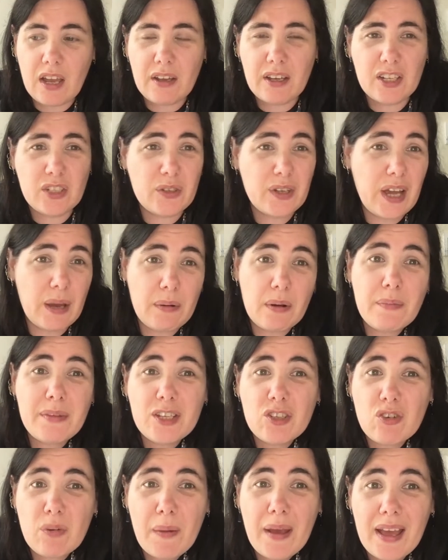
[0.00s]
I'm going to do a couple of
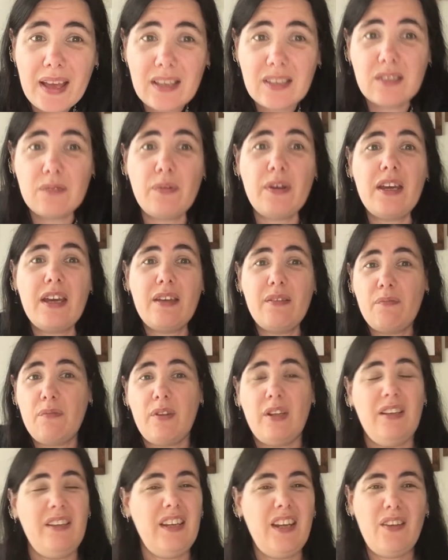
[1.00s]
mystery bags with
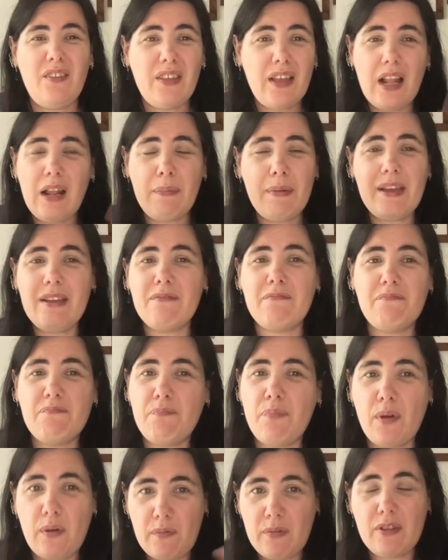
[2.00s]
there'll be
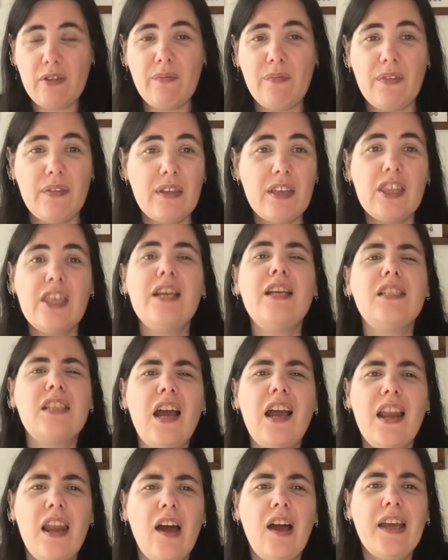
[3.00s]
put things
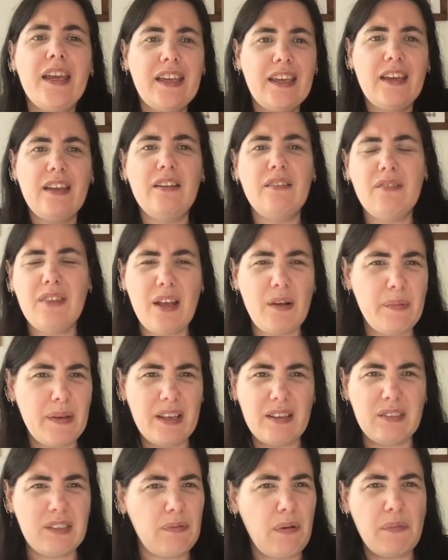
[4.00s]
I like in. There'll be
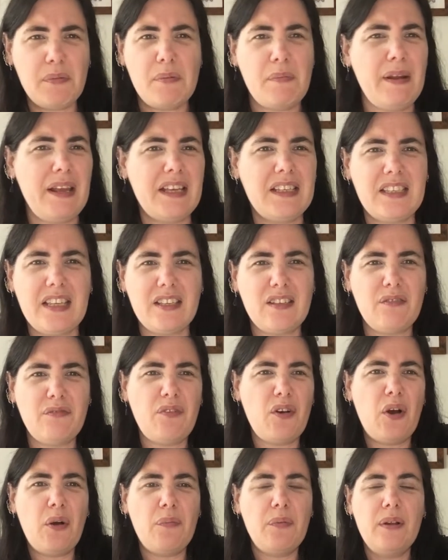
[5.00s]
probably a scissor
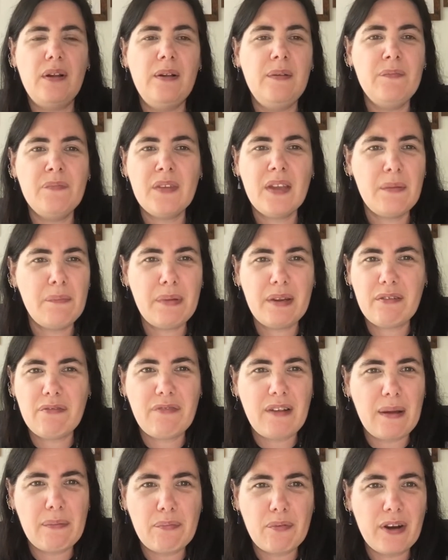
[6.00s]
fob, a bit of
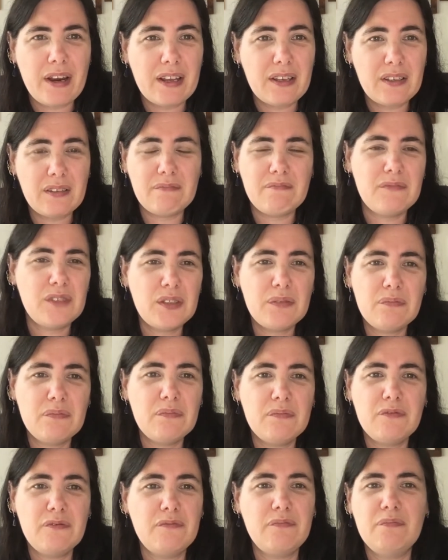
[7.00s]
fabric,
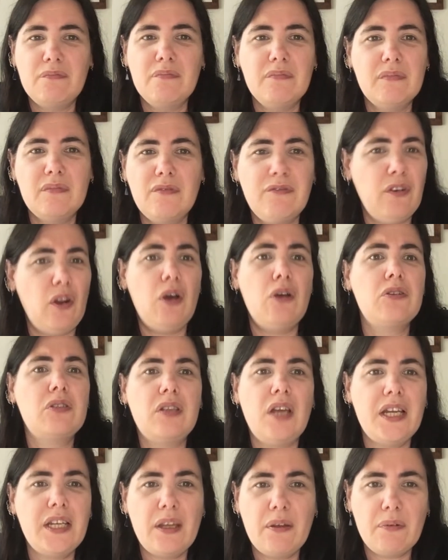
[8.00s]
some floss,
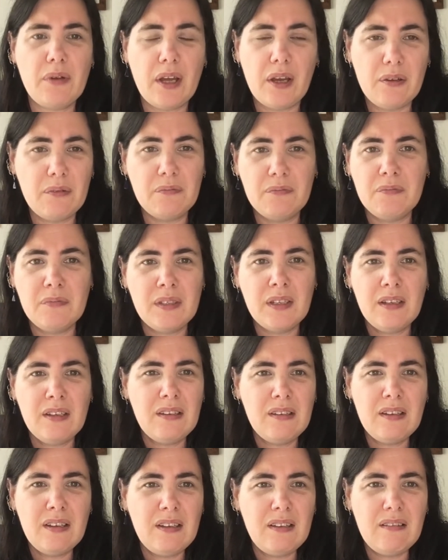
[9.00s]
I don't know,
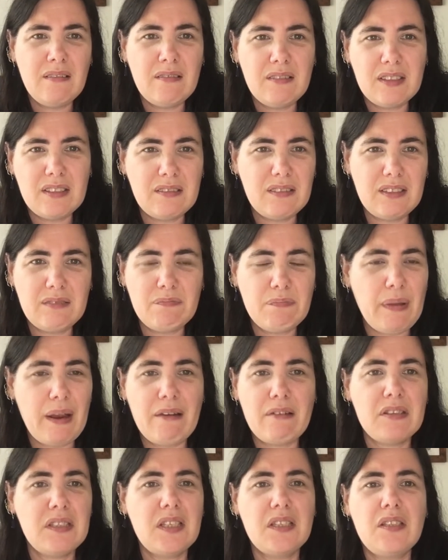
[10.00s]
a
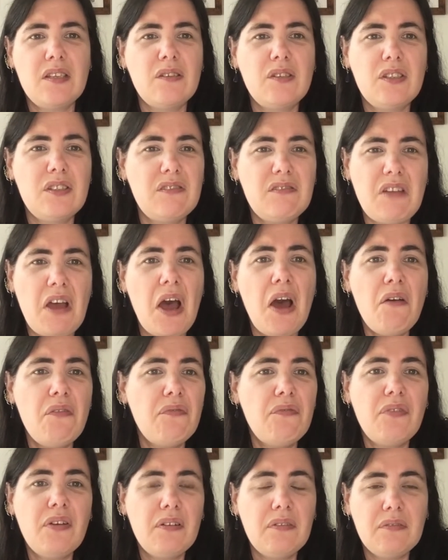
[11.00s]
pair of scissors,
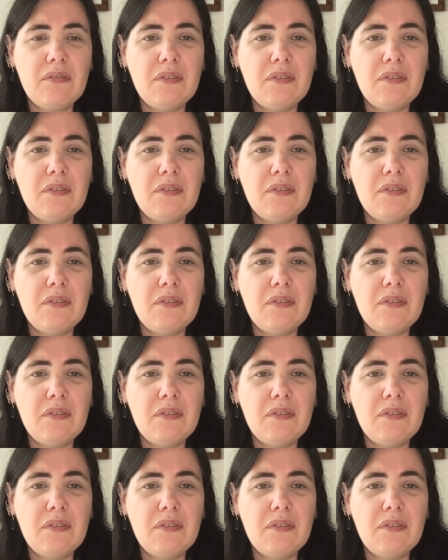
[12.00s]
stuff.